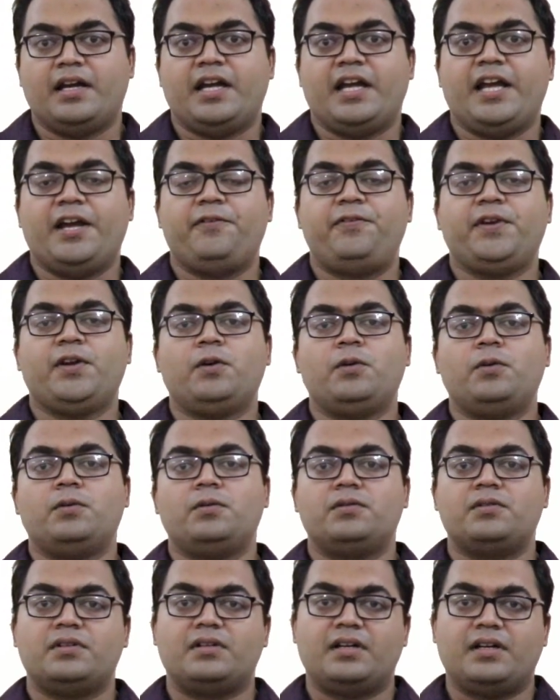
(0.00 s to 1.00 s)
If
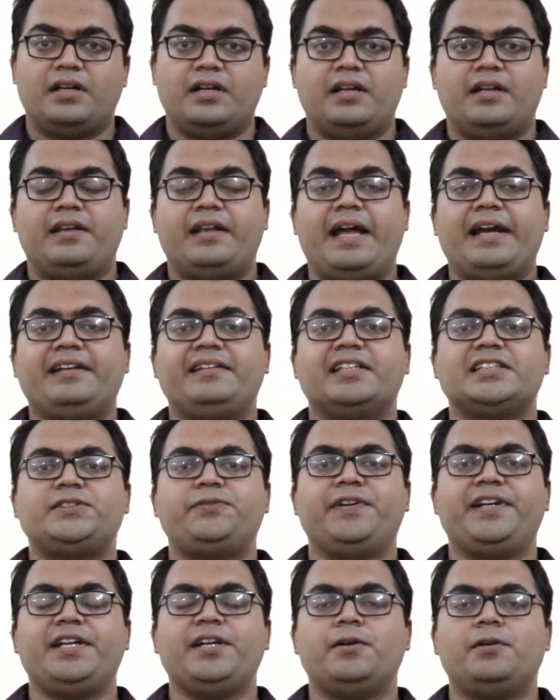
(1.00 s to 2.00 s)
you like this
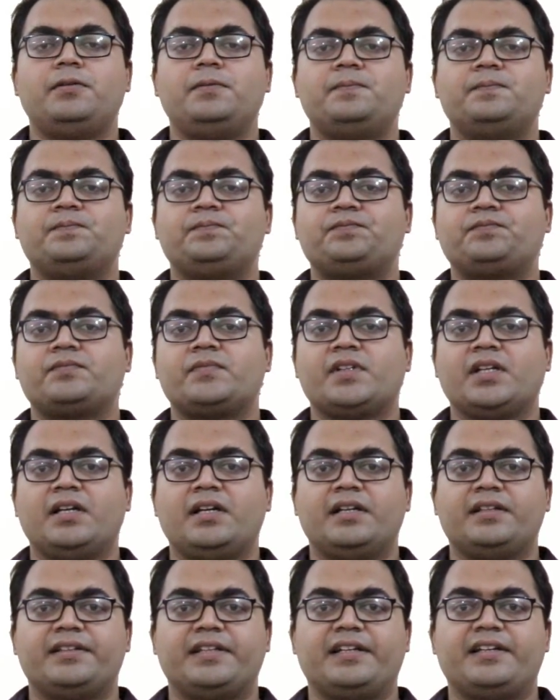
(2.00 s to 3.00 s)
video,
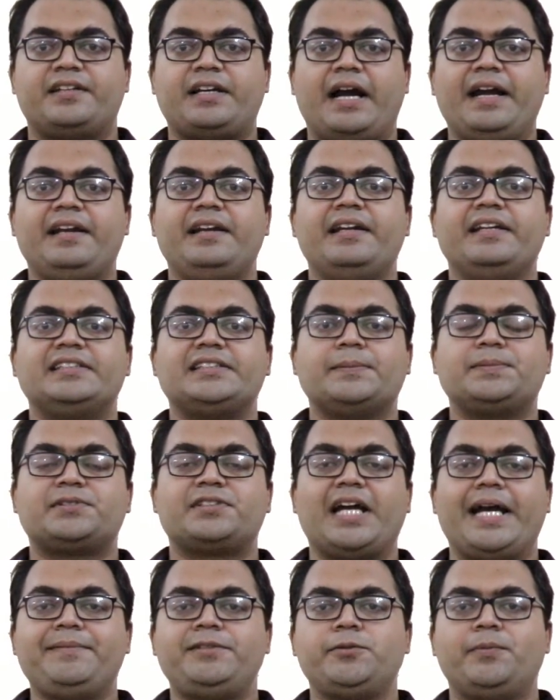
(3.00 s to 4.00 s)
then kindly
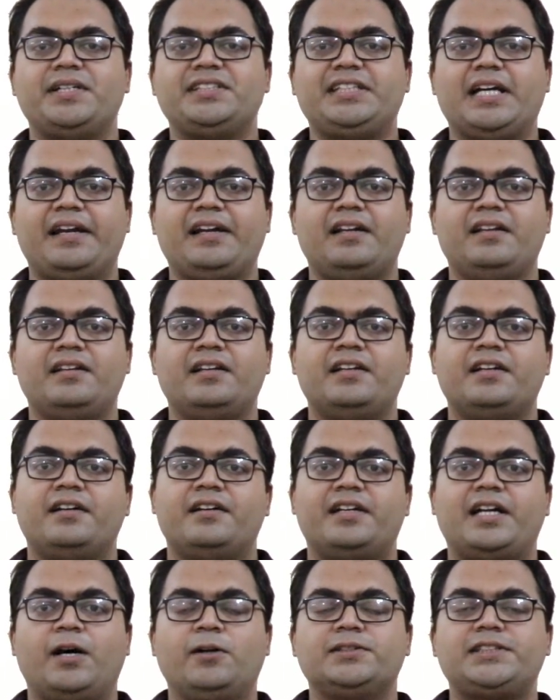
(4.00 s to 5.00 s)
subscribe to my channel,
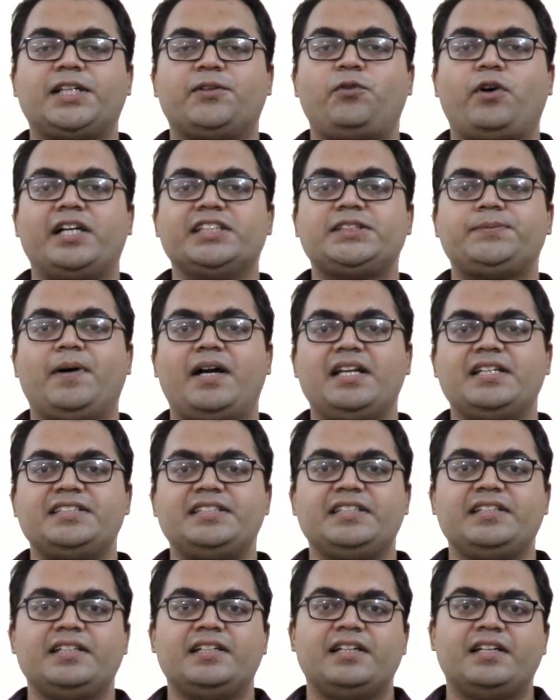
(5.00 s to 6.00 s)
Rahul's Advanced
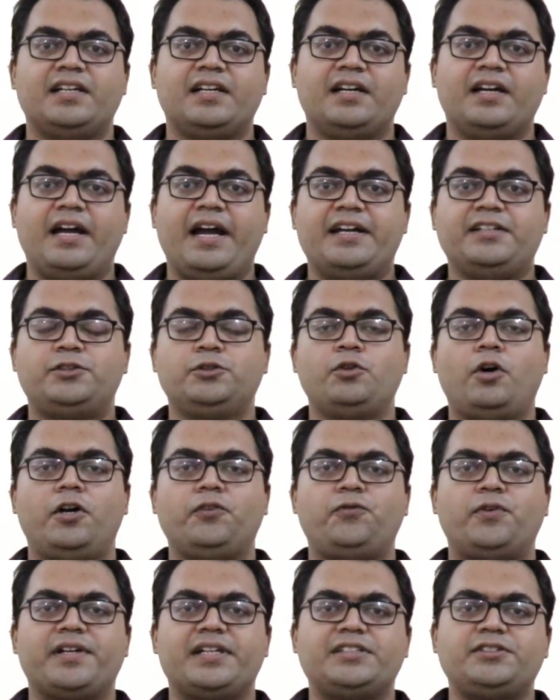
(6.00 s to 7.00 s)
Biology. And do
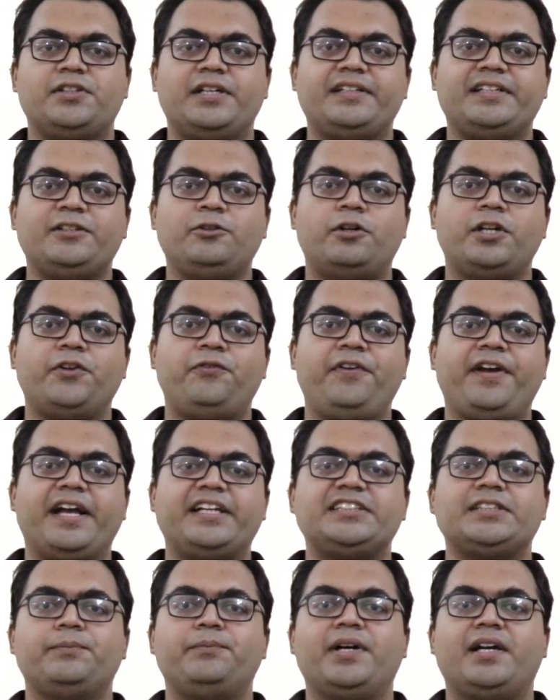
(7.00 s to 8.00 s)
not forget to hit the
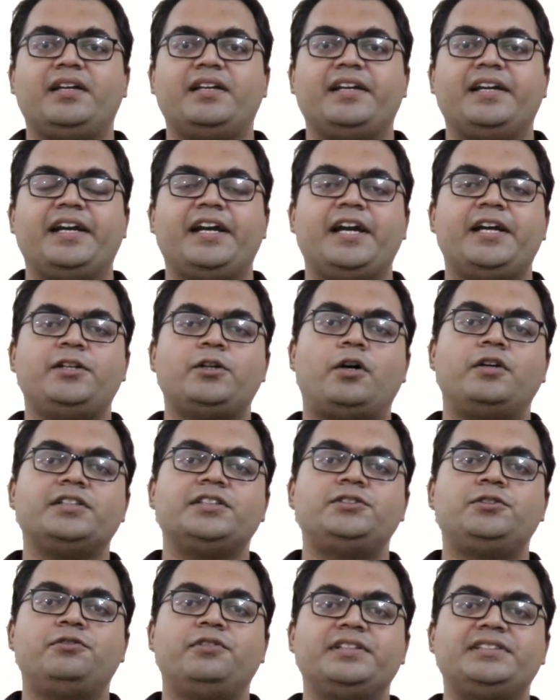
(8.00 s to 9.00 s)
notification bell in order
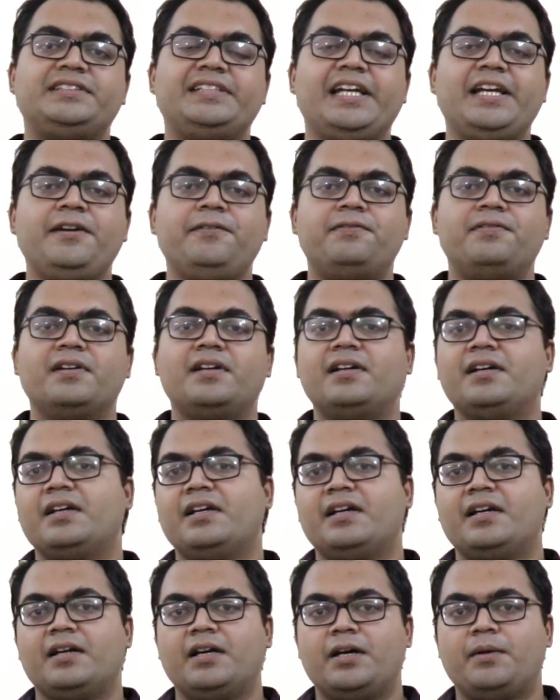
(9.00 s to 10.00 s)
to receive
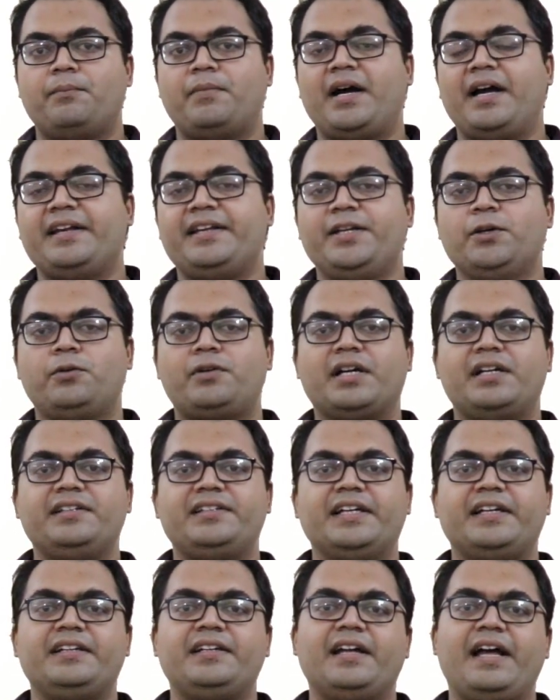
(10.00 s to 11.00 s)
my new
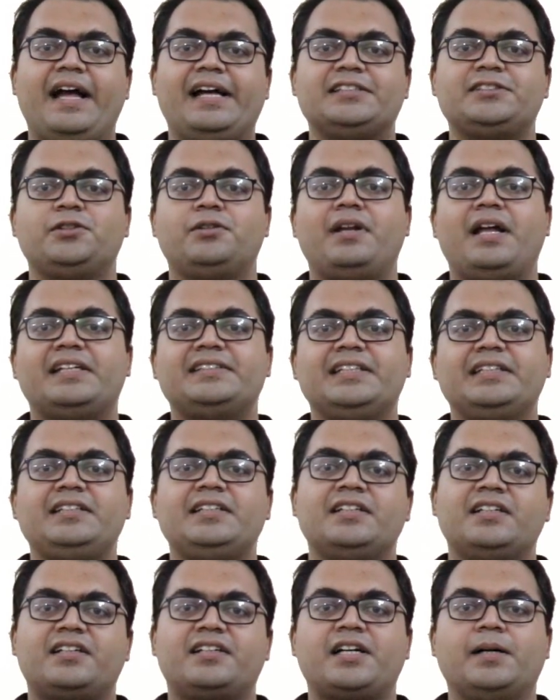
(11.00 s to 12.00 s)
content as soon as
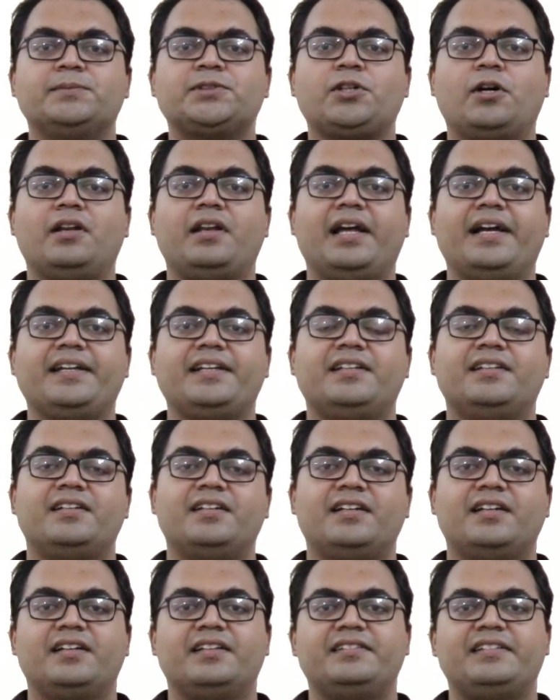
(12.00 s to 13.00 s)
it comes online.
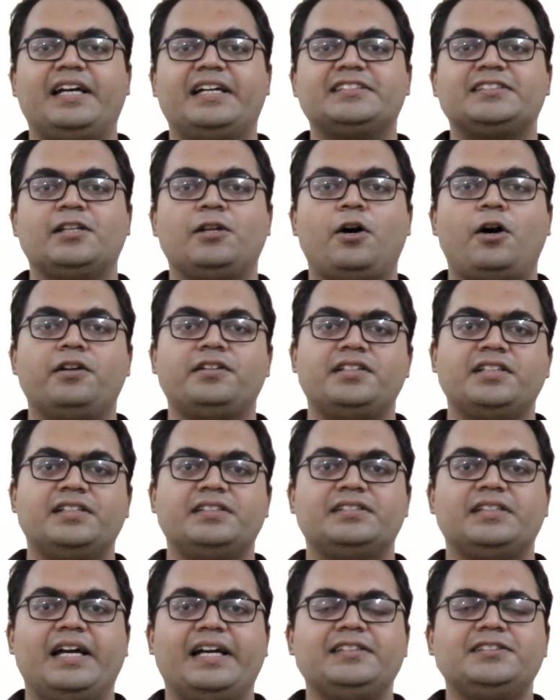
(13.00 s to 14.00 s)
Thanks a lot,
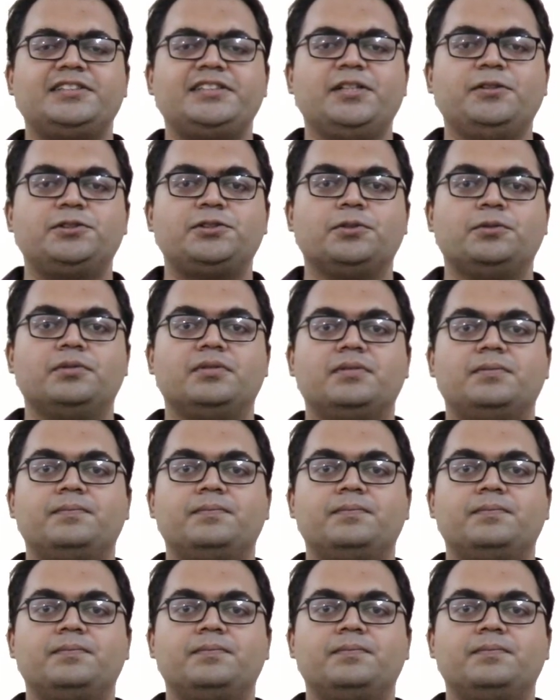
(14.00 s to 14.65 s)
and see you soon.